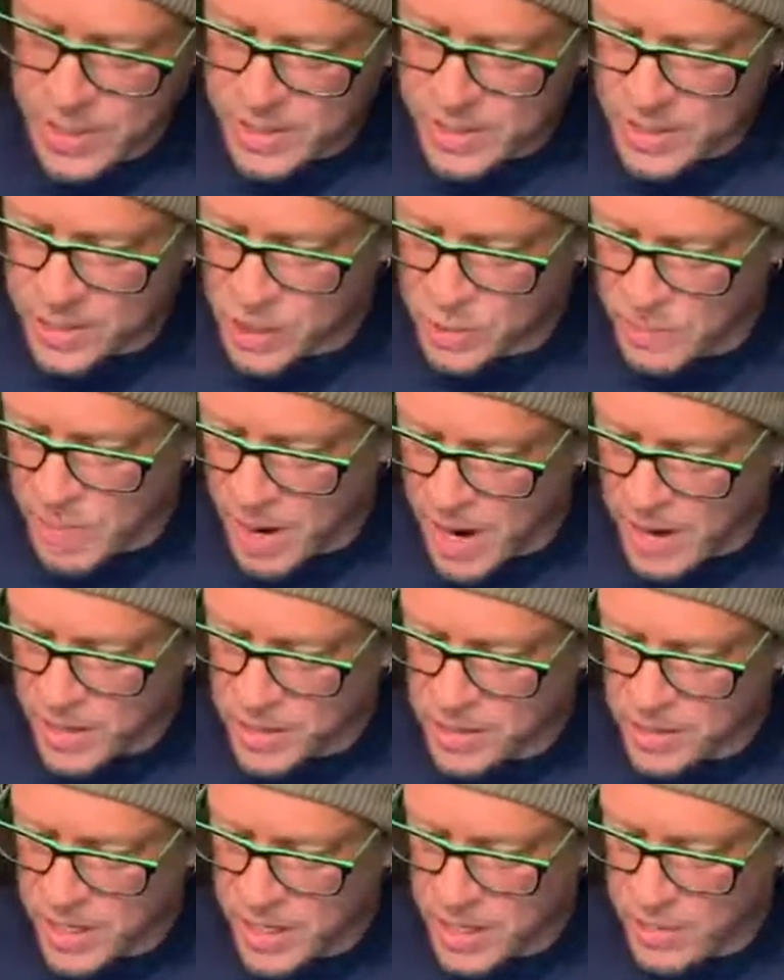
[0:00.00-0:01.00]
Despite our
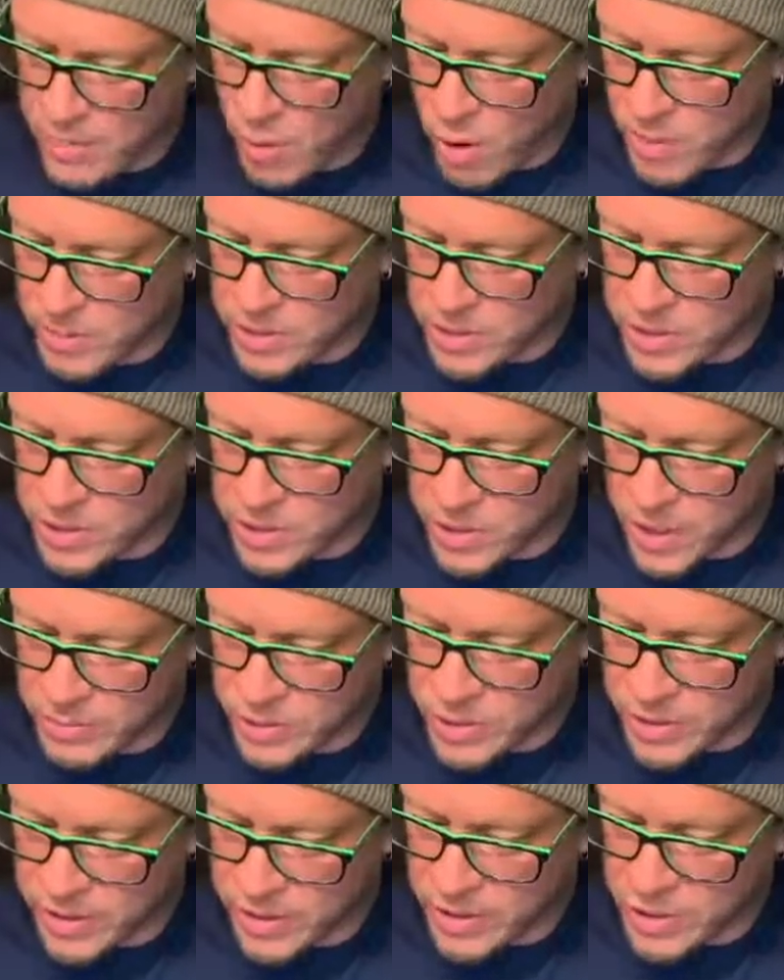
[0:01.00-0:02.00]
State Department's
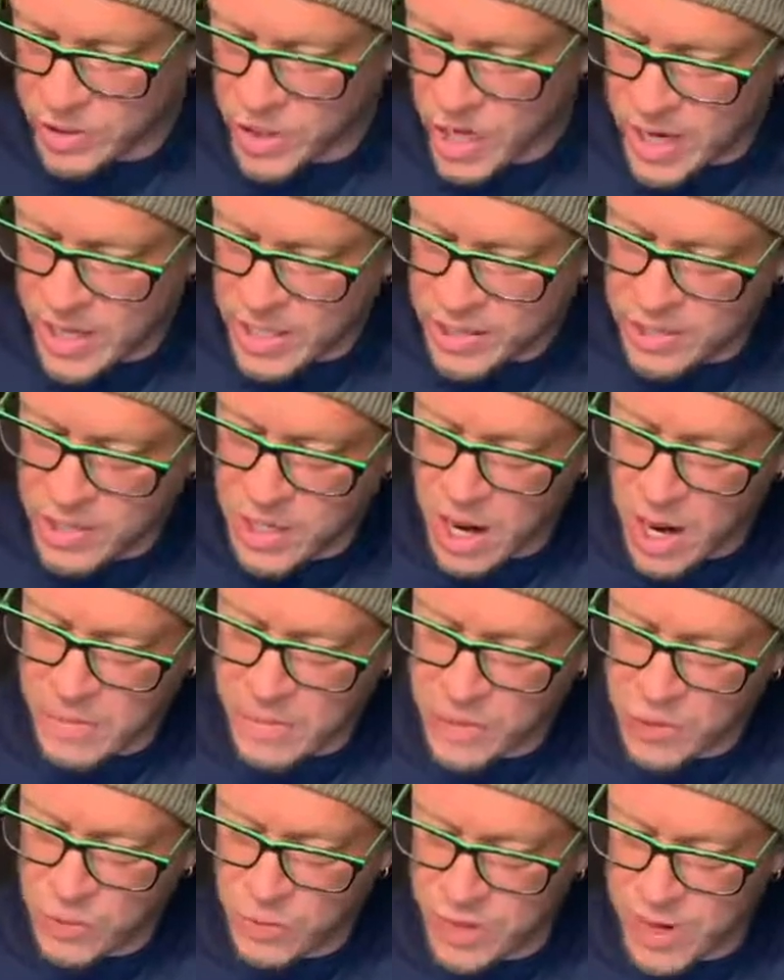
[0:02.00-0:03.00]
assumption that the Chinese
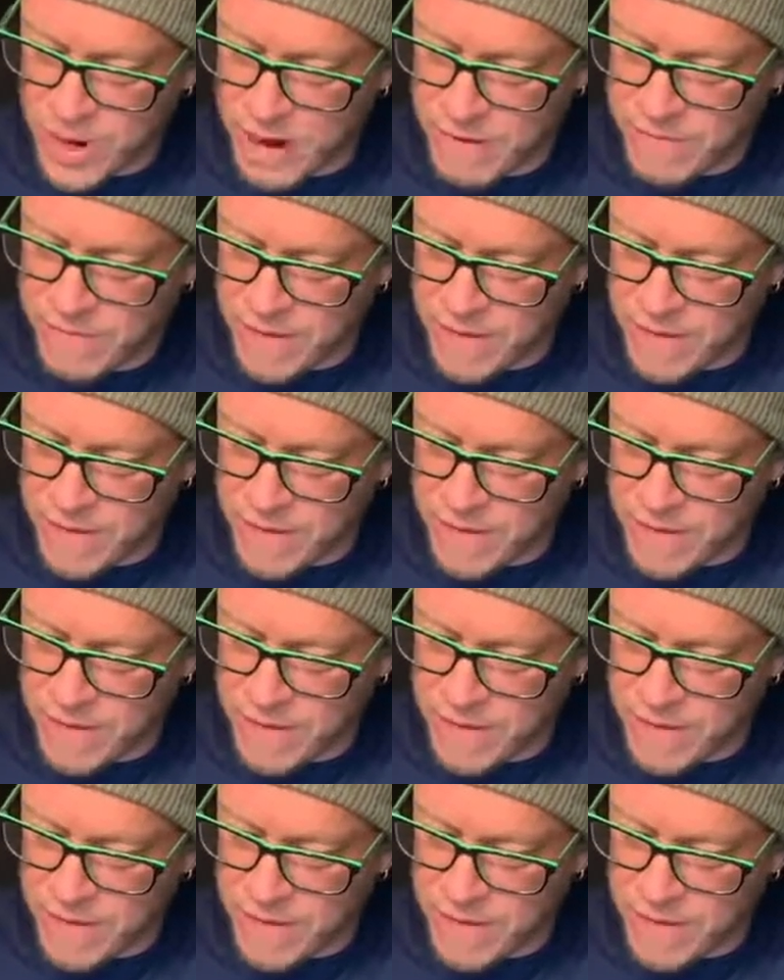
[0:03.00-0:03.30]
communists would not